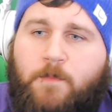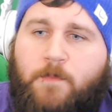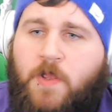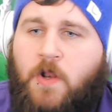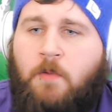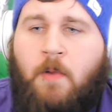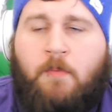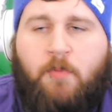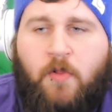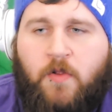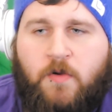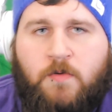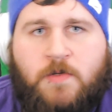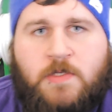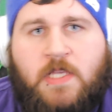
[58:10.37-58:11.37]
You know, my
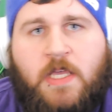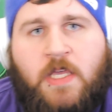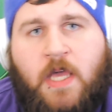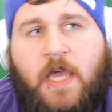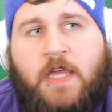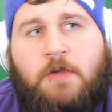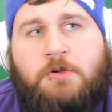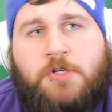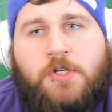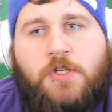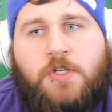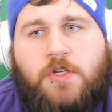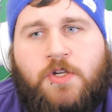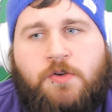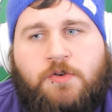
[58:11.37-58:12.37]
brother was like, hey, you
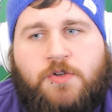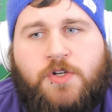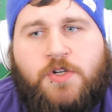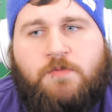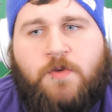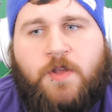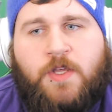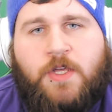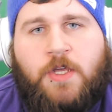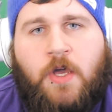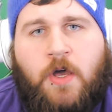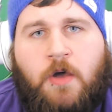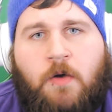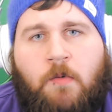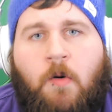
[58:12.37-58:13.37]
should really
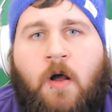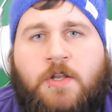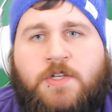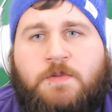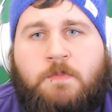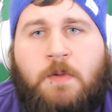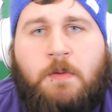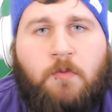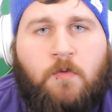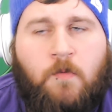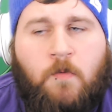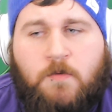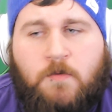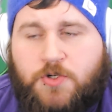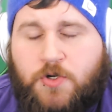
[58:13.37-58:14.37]
watch some
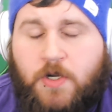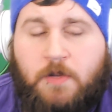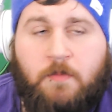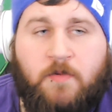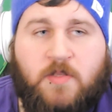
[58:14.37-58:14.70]
people stream.